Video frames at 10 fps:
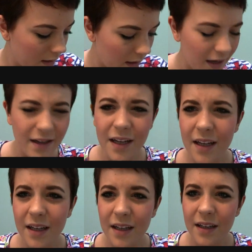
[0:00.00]

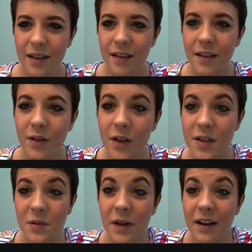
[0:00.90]
You can
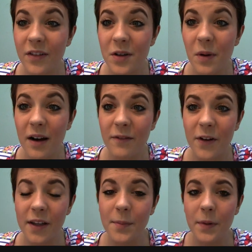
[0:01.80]
do whatever you want for
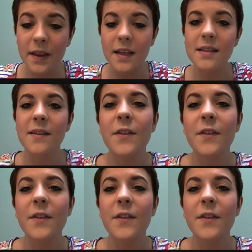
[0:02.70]
a lip with this.